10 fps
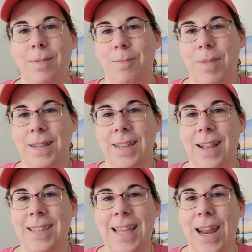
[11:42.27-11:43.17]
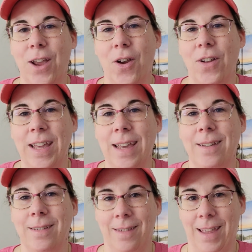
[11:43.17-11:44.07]
the sun setting early
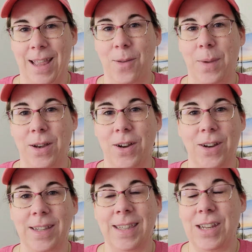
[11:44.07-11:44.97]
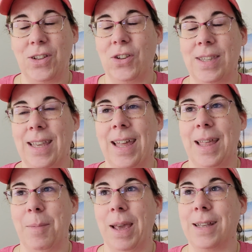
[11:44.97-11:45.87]
in the winter is still just killing me.